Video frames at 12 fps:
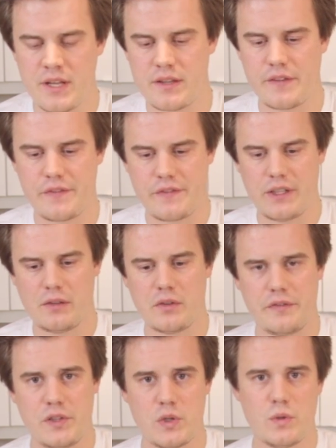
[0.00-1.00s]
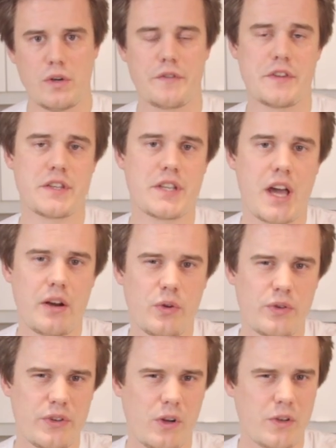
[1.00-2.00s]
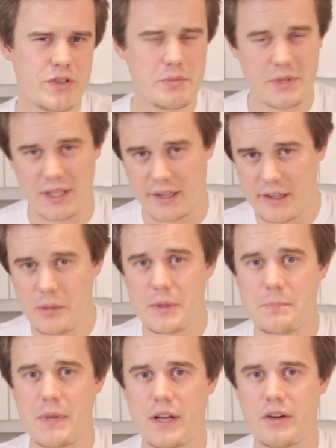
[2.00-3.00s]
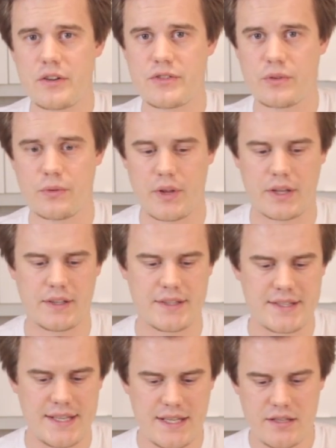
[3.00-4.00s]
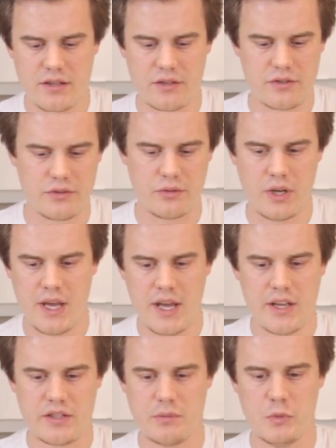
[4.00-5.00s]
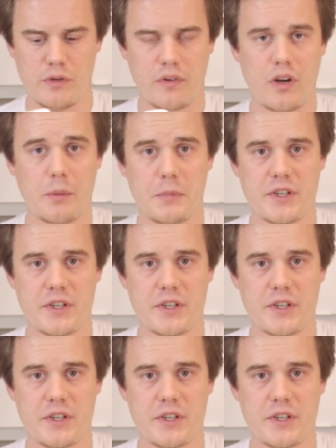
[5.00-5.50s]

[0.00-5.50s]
The field of view of the scanner could also be a little bit better, so that it's easier to move around.